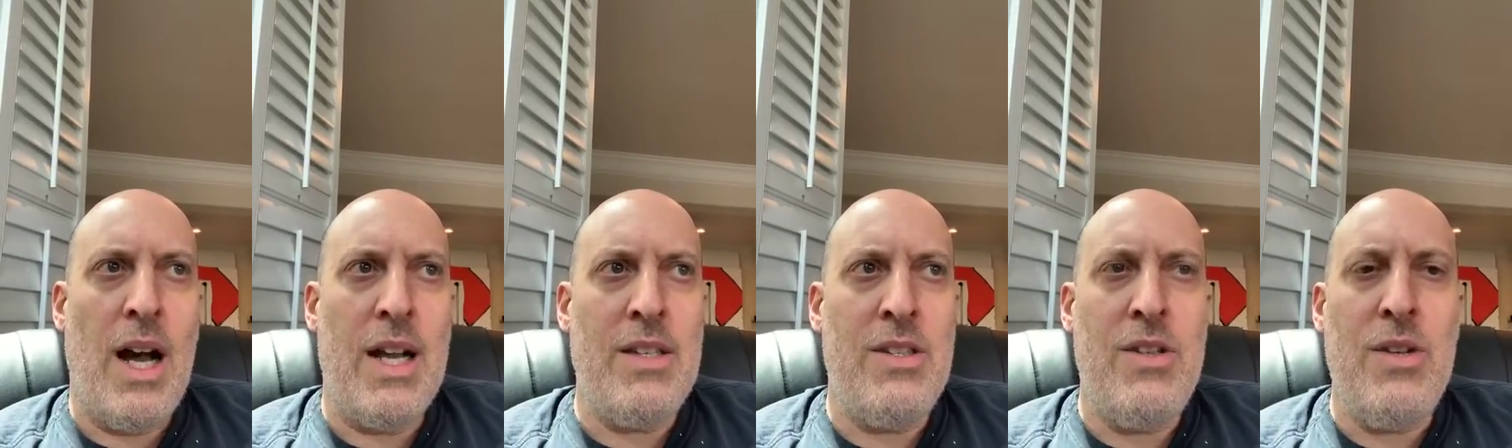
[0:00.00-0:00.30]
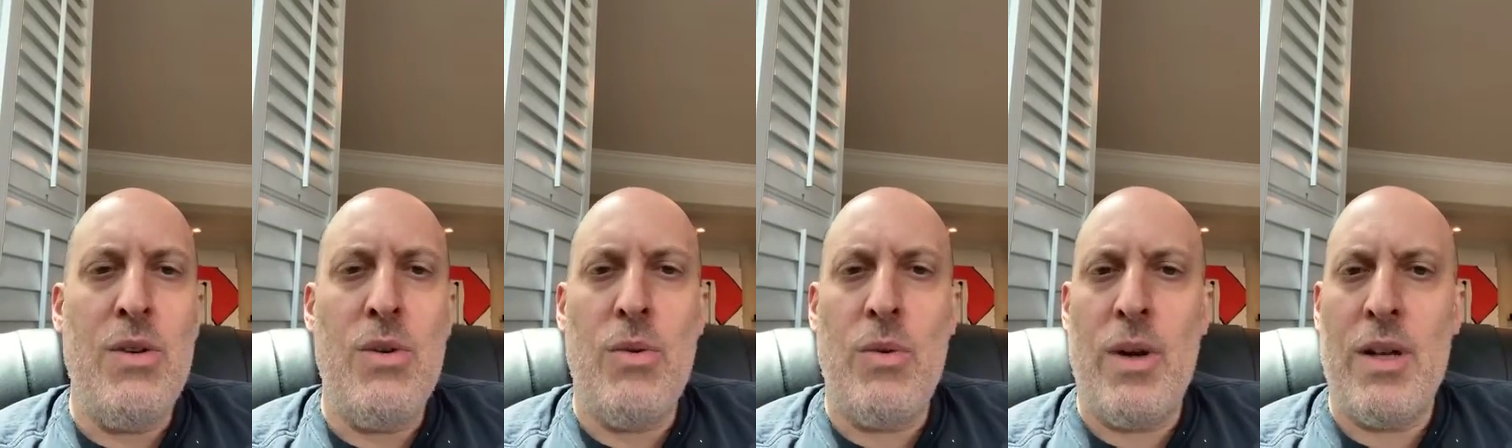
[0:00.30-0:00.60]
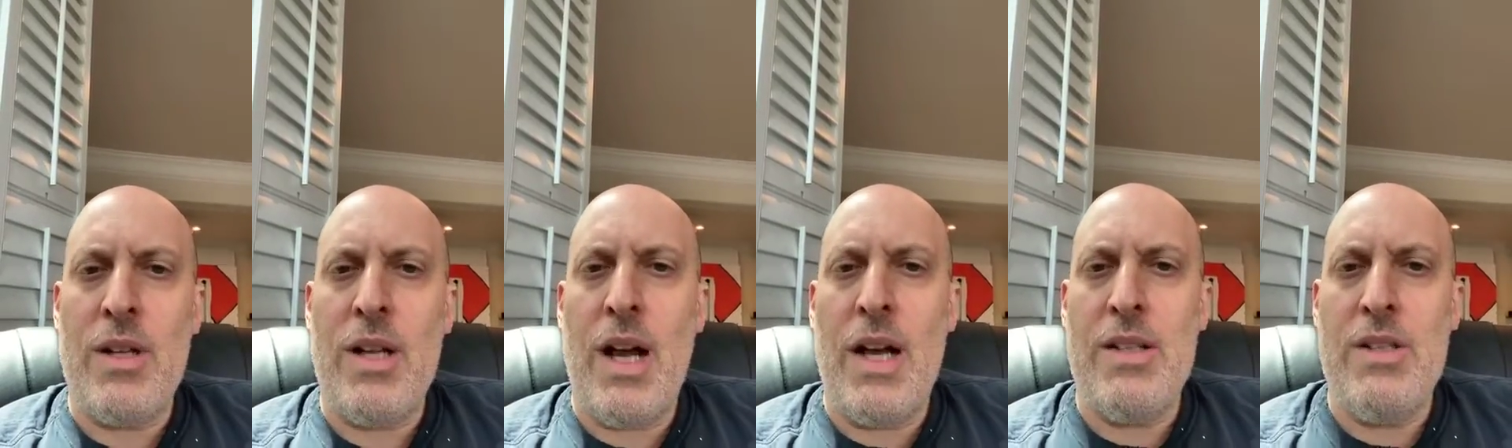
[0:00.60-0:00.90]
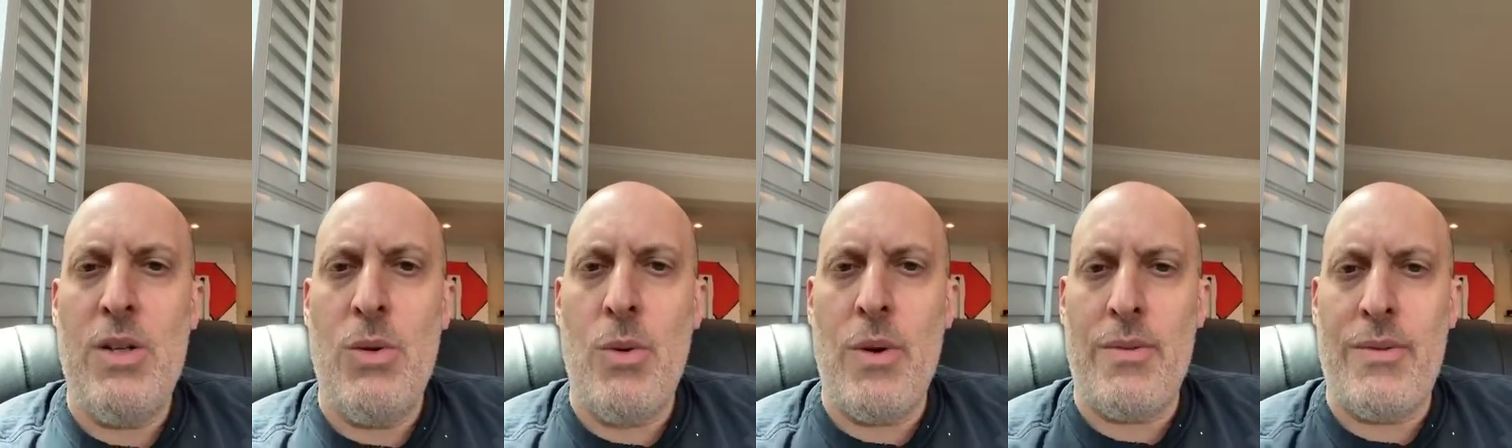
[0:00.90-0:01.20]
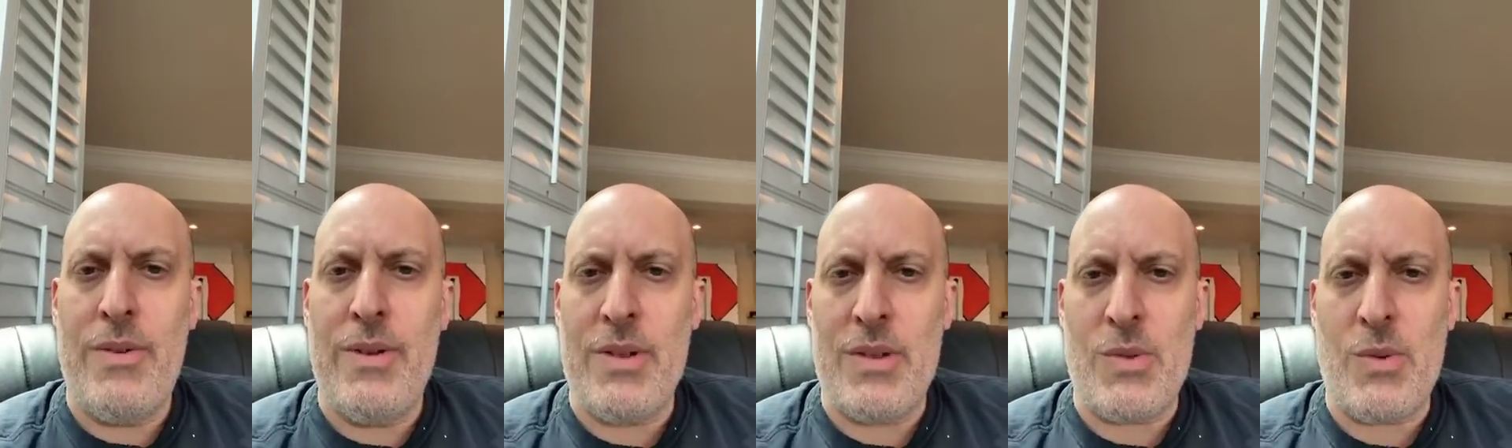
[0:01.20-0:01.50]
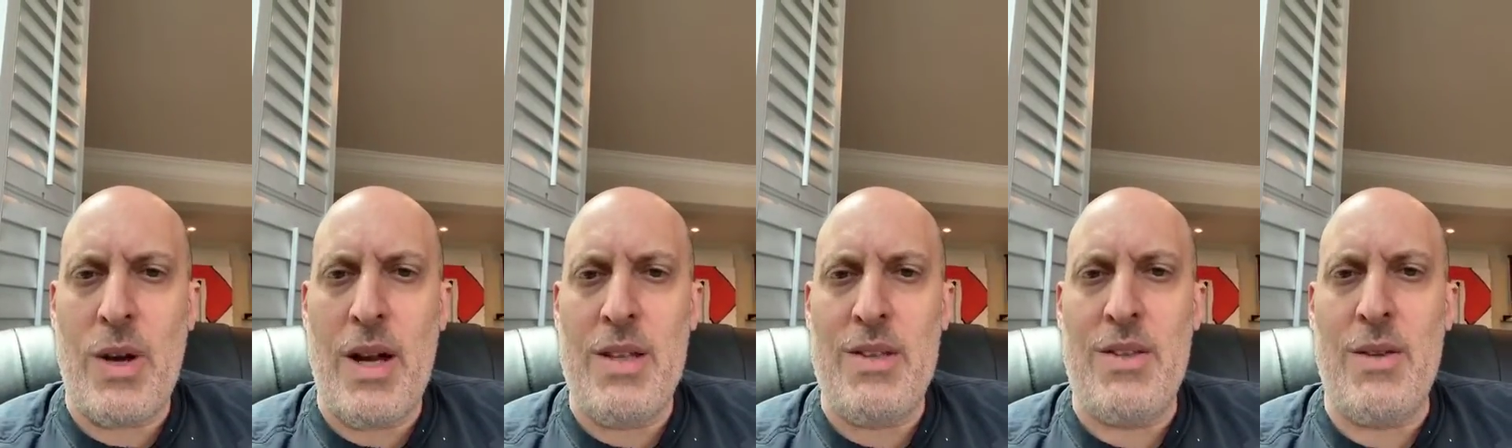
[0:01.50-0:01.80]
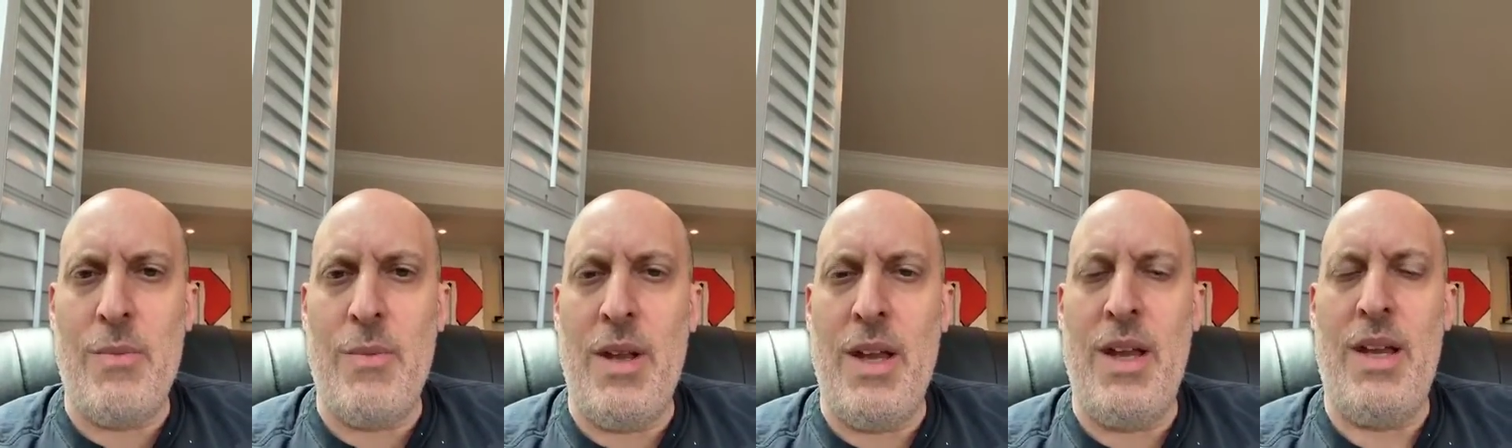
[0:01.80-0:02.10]
do what feels right to
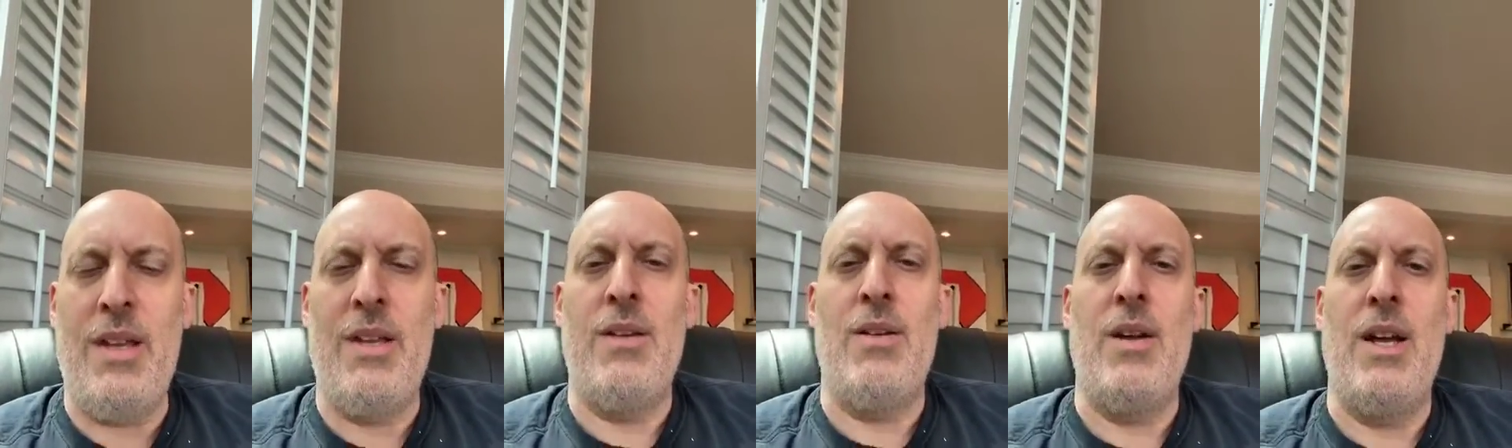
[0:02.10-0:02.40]
me,